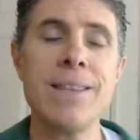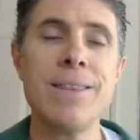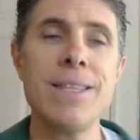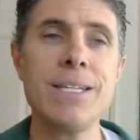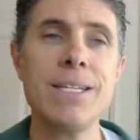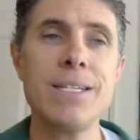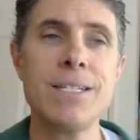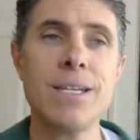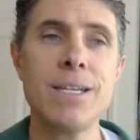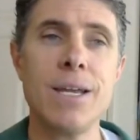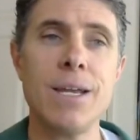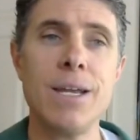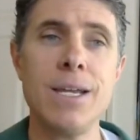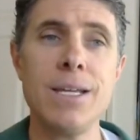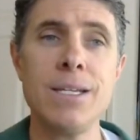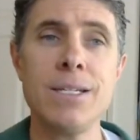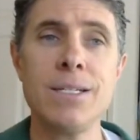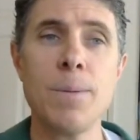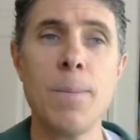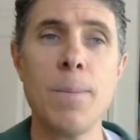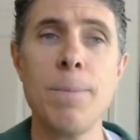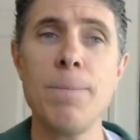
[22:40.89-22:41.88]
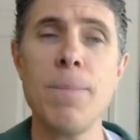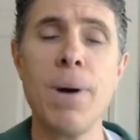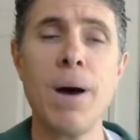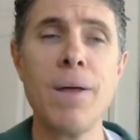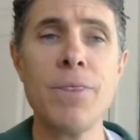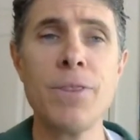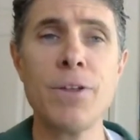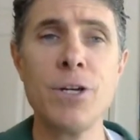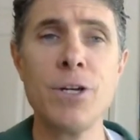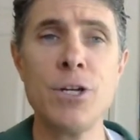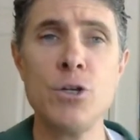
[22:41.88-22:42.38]
This is a
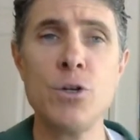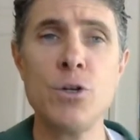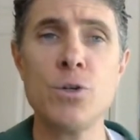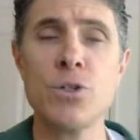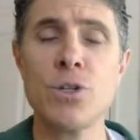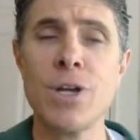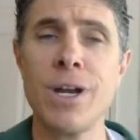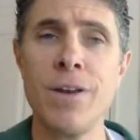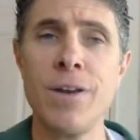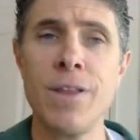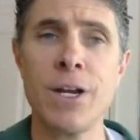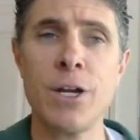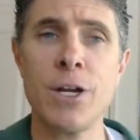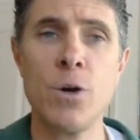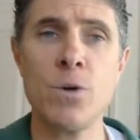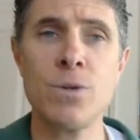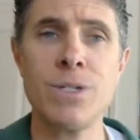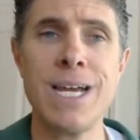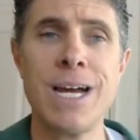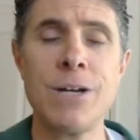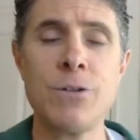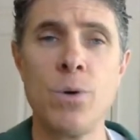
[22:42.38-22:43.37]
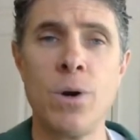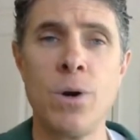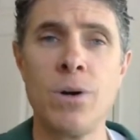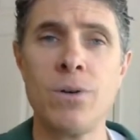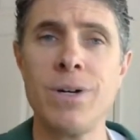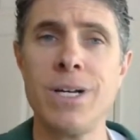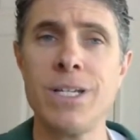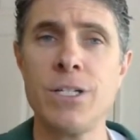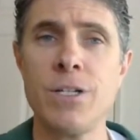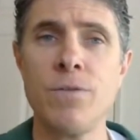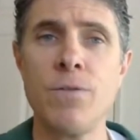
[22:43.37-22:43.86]
monthly newsletter that goes out to our
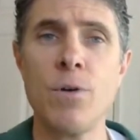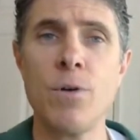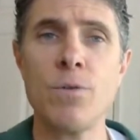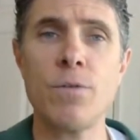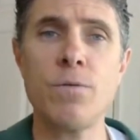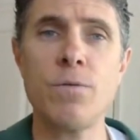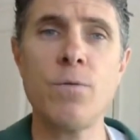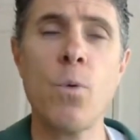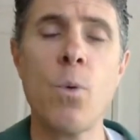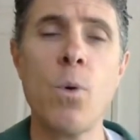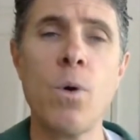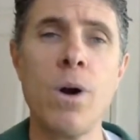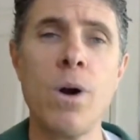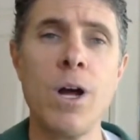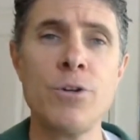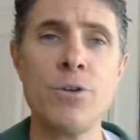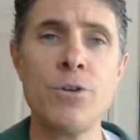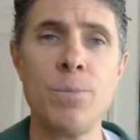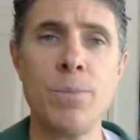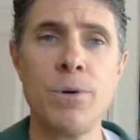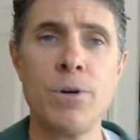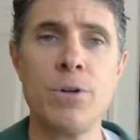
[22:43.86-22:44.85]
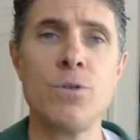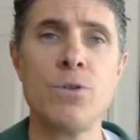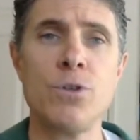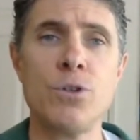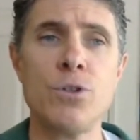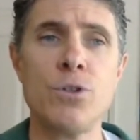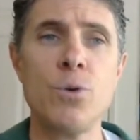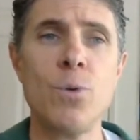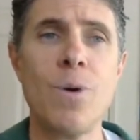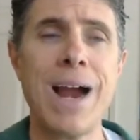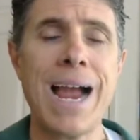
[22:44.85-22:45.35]
list of over 400
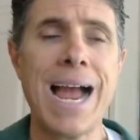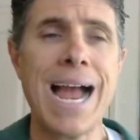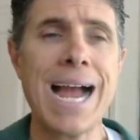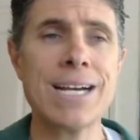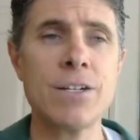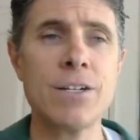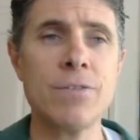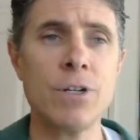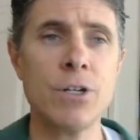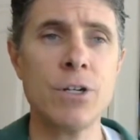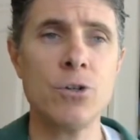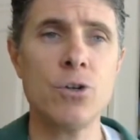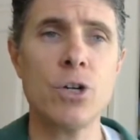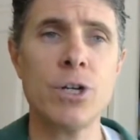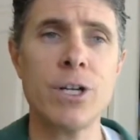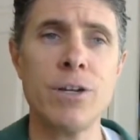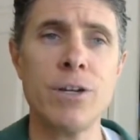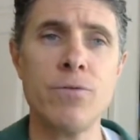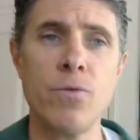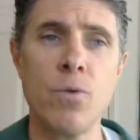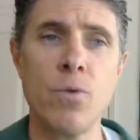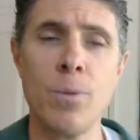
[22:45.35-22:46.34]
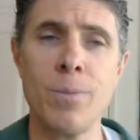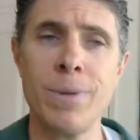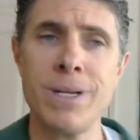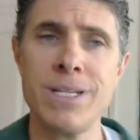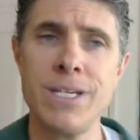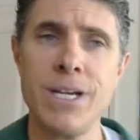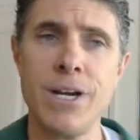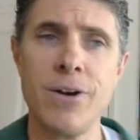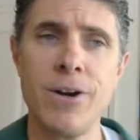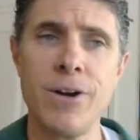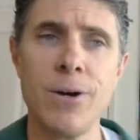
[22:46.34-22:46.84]
producers who are actively looking for
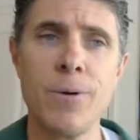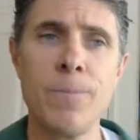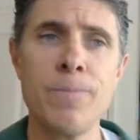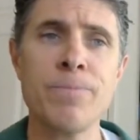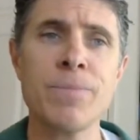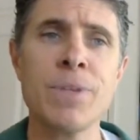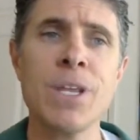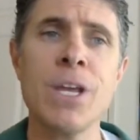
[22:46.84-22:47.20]
material.